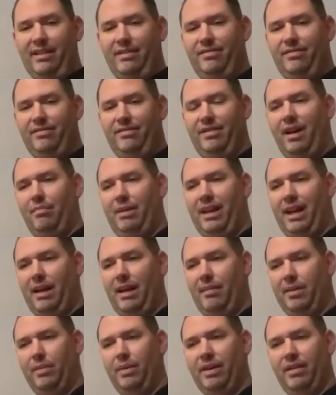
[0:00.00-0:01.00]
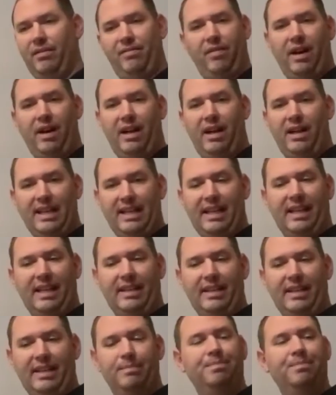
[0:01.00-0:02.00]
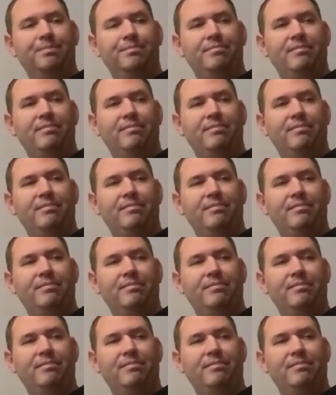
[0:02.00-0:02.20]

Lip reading: of not being able to win a Friday game.